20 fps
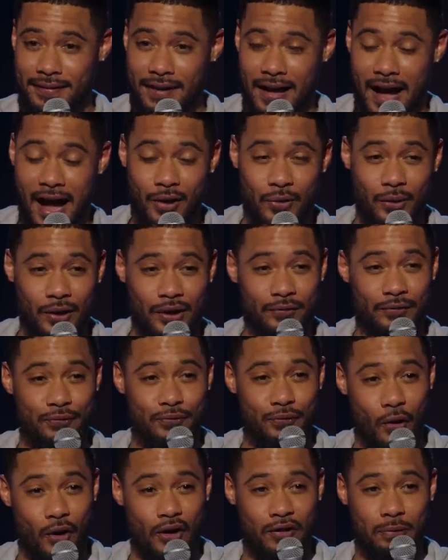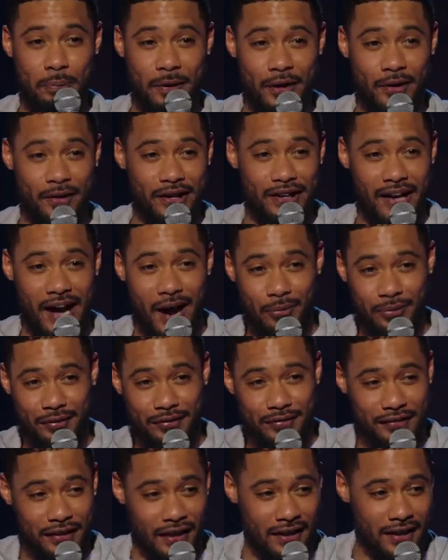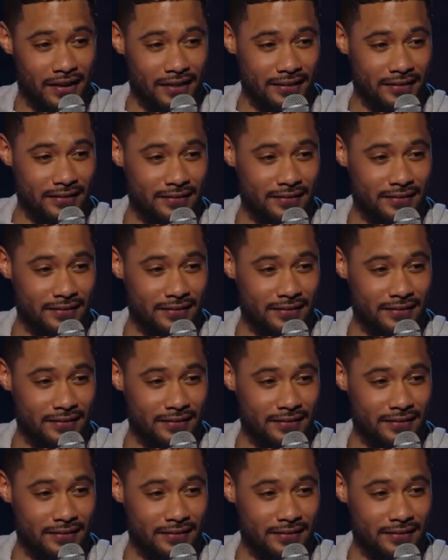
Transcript: I quit at fourth period. I was done.